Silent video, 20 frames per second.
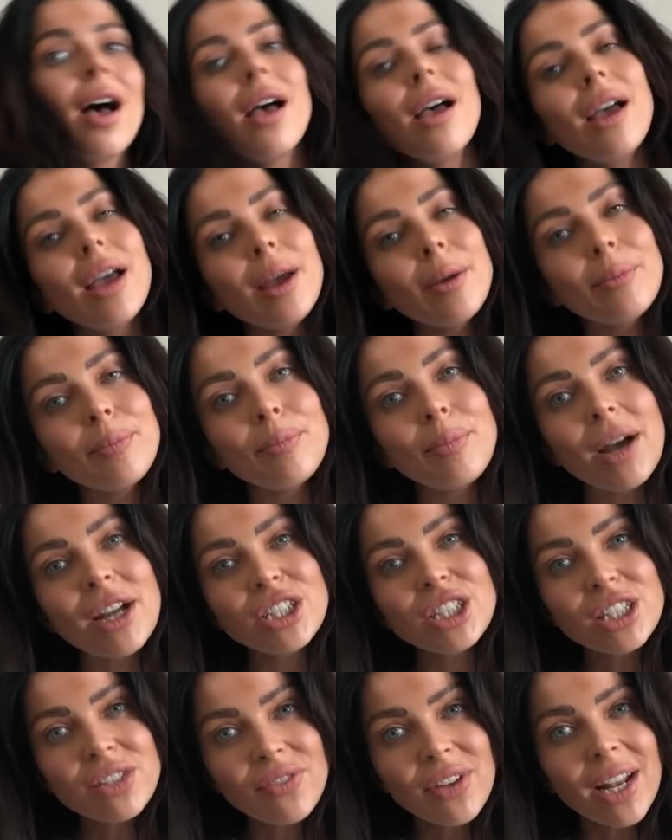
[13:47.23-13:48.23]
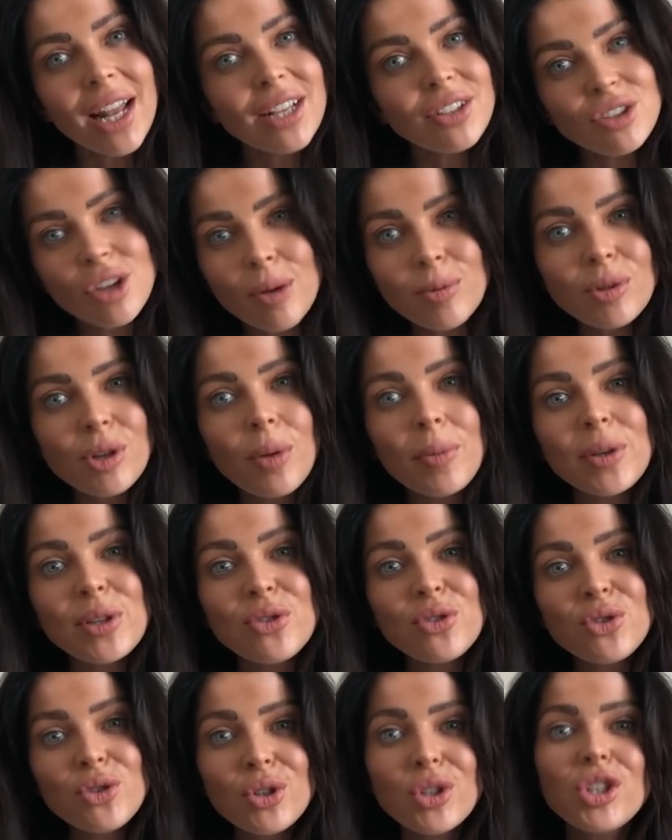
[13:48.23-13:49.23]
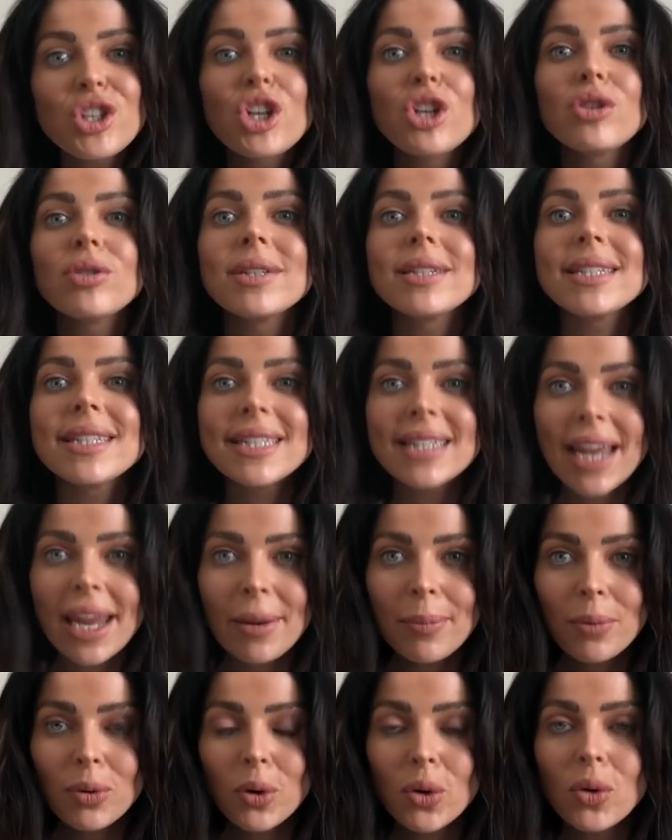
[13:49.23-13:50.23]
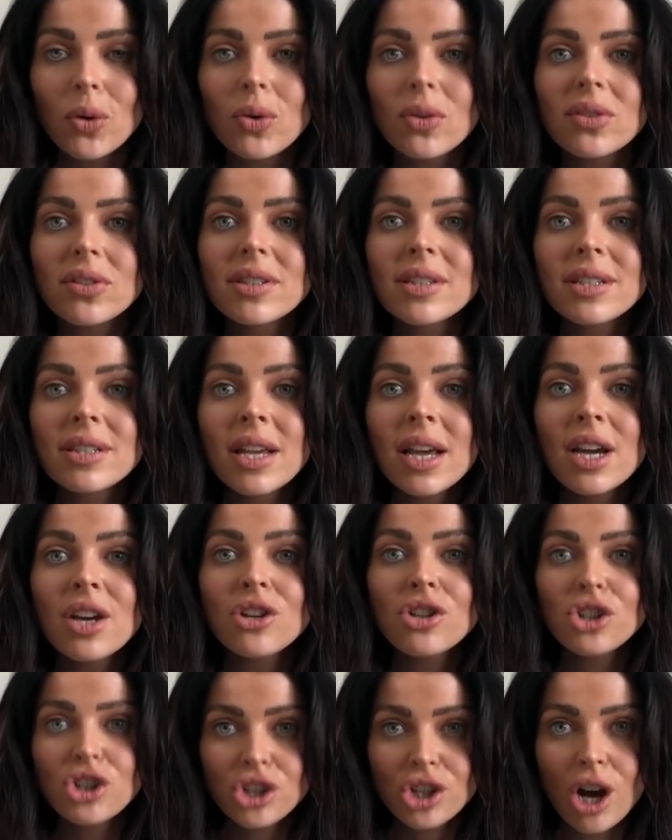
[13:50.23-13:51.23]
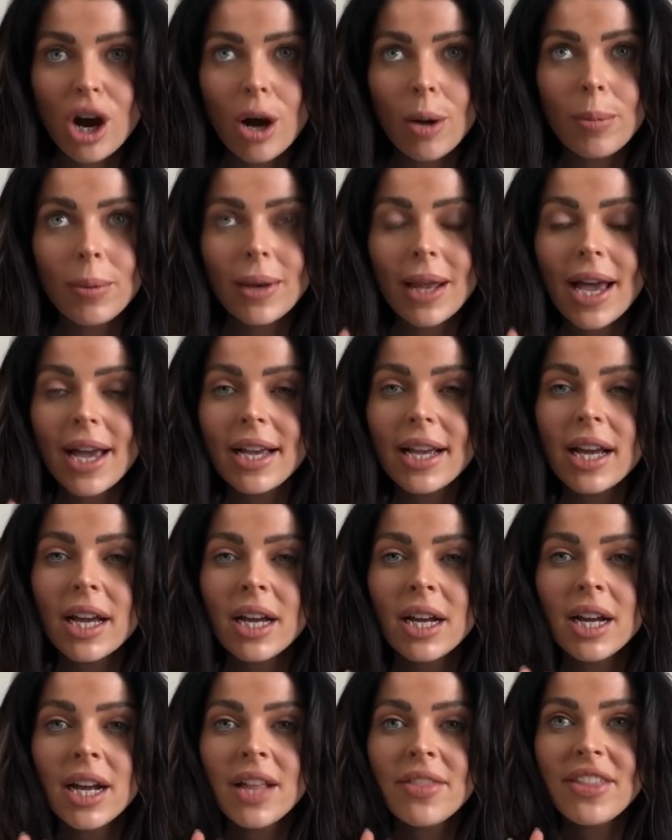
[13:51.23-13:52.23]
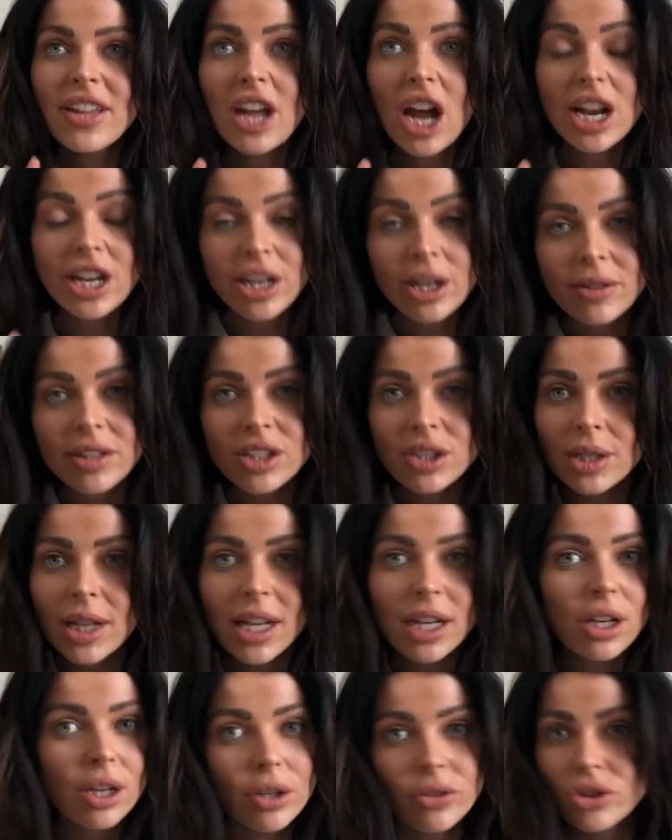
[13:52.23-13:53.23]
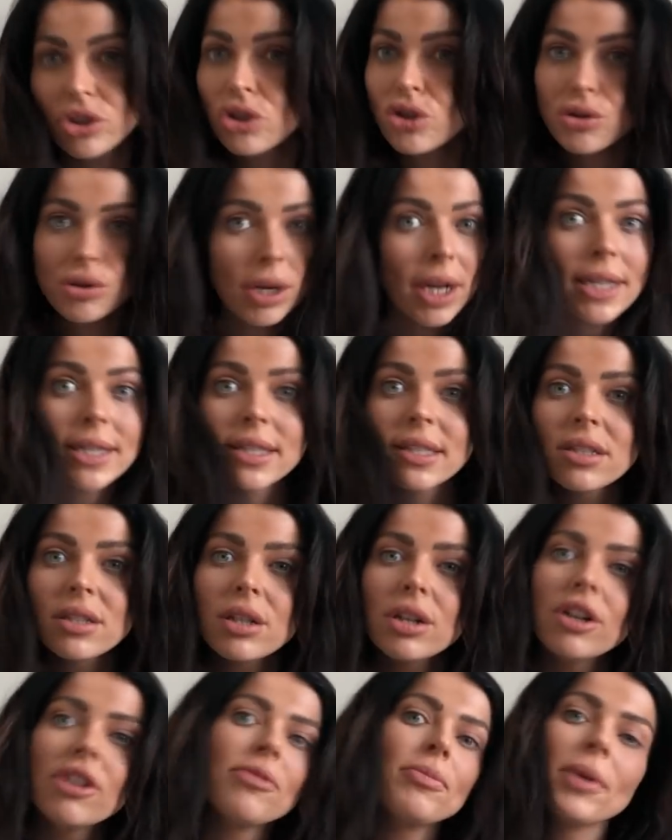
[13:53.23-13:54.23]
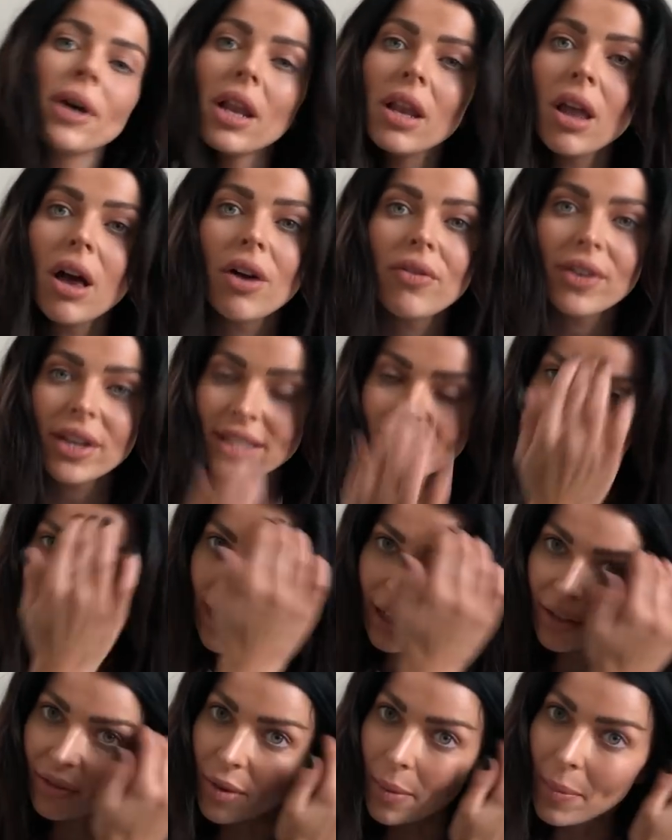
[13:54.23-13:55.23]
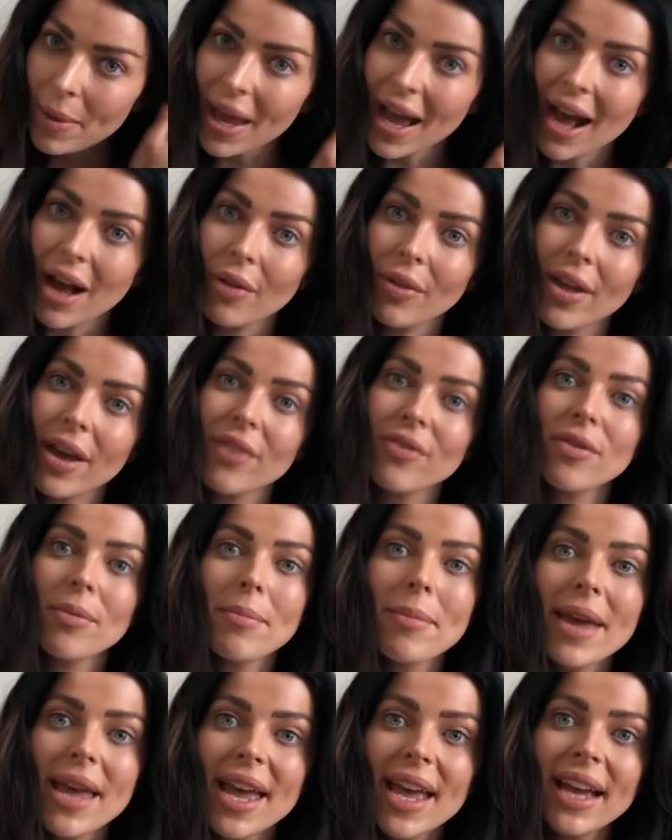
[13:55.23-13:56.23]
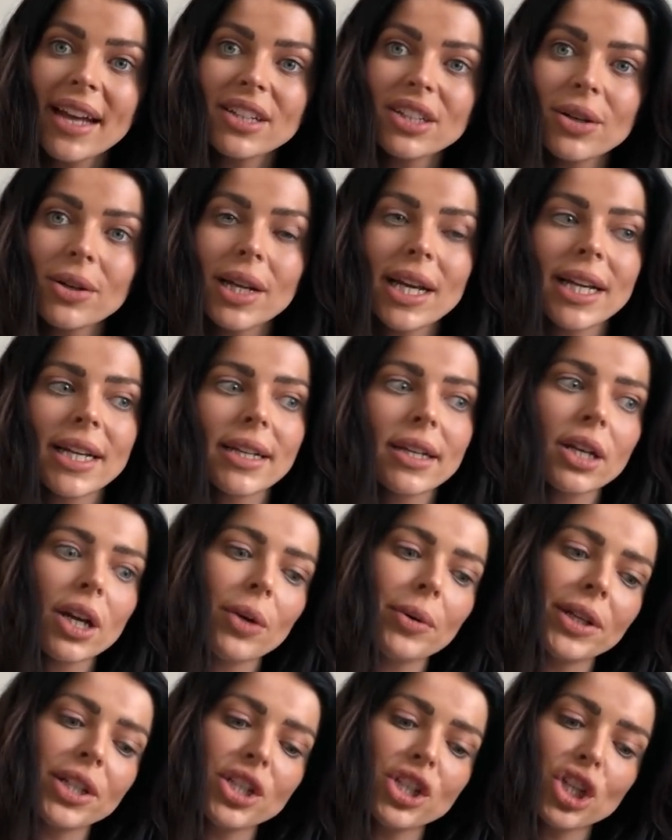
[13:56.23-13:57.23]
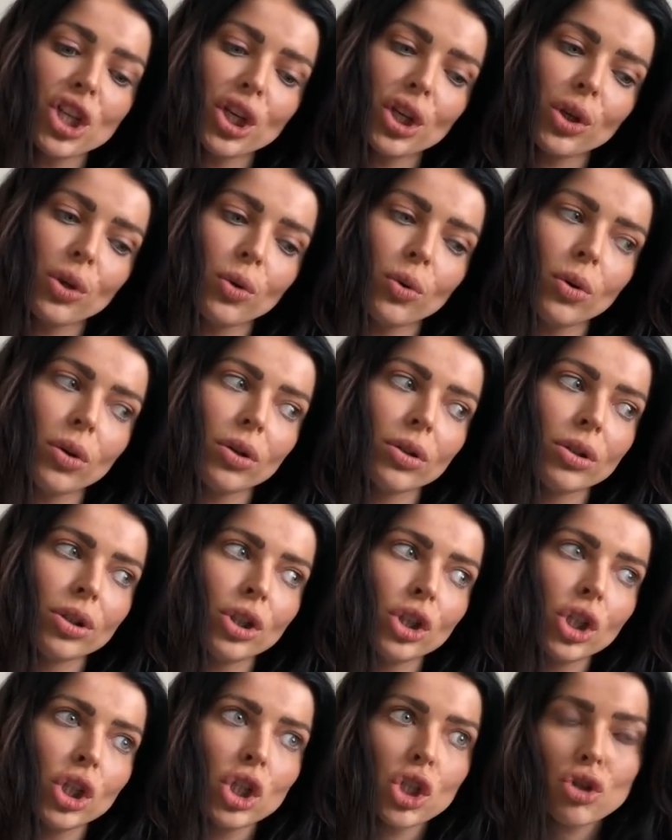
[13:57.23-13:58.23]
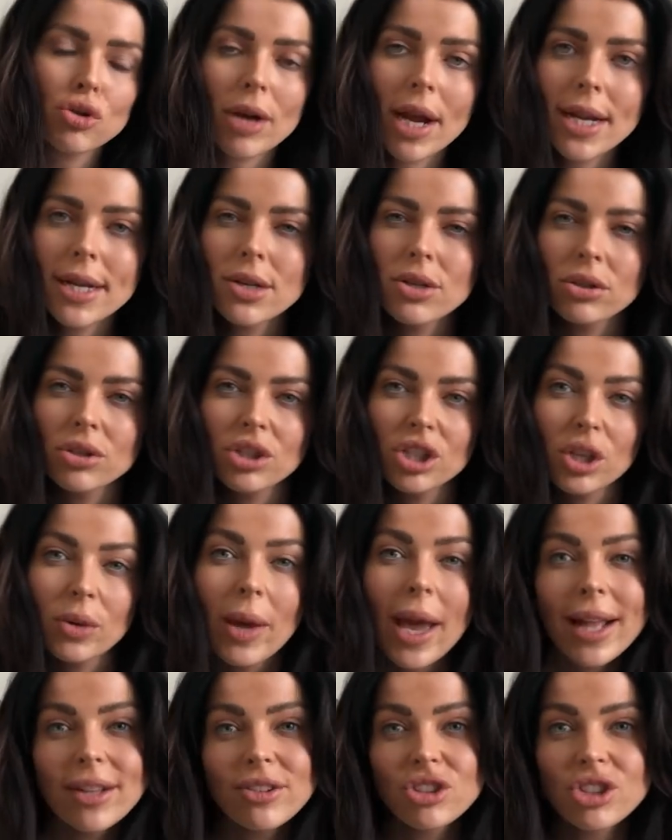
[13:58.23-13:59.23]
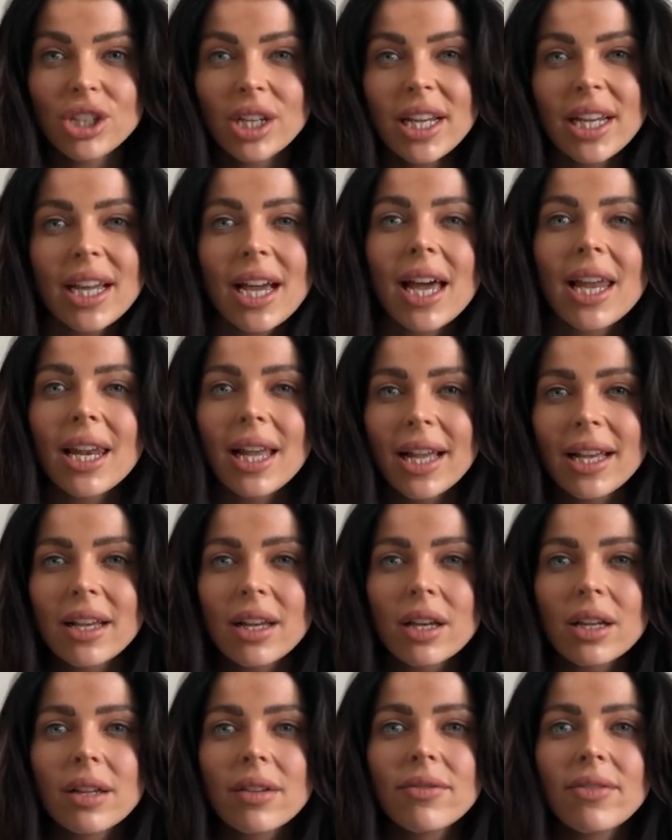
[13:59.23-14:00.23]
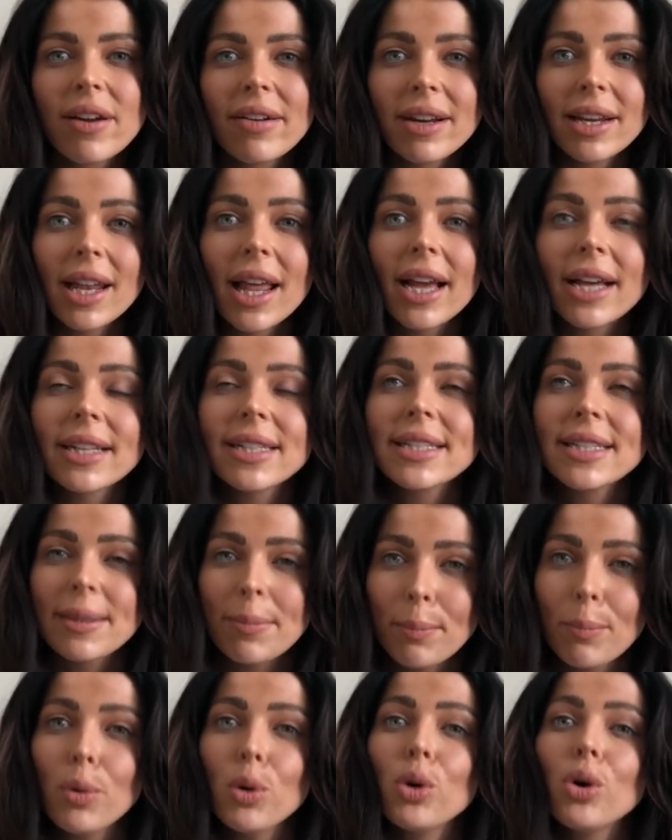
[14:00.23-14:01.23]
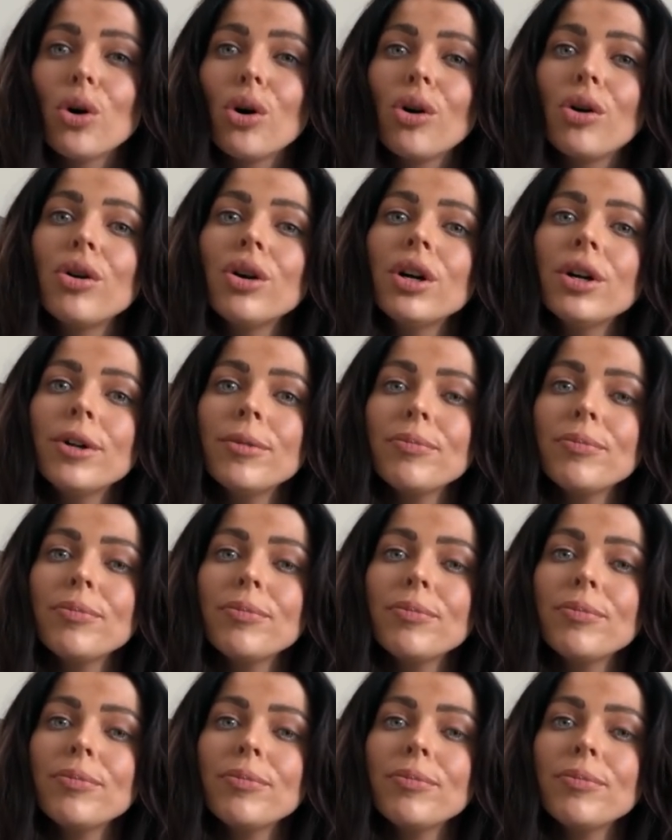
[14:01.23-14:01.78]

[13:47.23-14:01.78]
But I just feel like Topshop is such a good staples shop. Like, I know they do like loads of trend stuff, but a lot of it's kind of a bit out there for me. I don't like going too trend or too edgy. I like very like simple